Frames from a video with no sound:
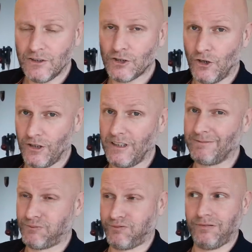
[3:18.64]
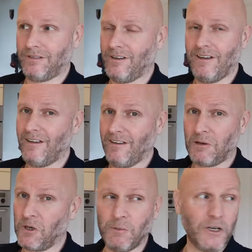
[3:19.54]
So I'm
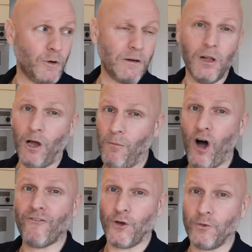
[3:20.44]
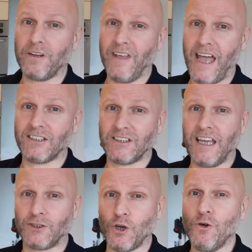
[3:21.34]
going to be doing a lot more food in there.
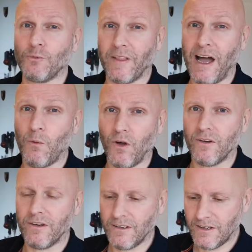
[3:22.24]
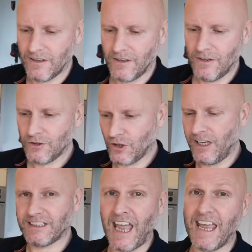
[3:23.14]
Stay tuned with that one. So
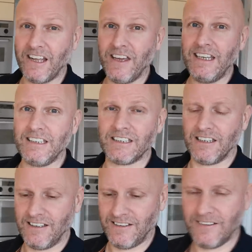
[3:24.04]
let's get into these.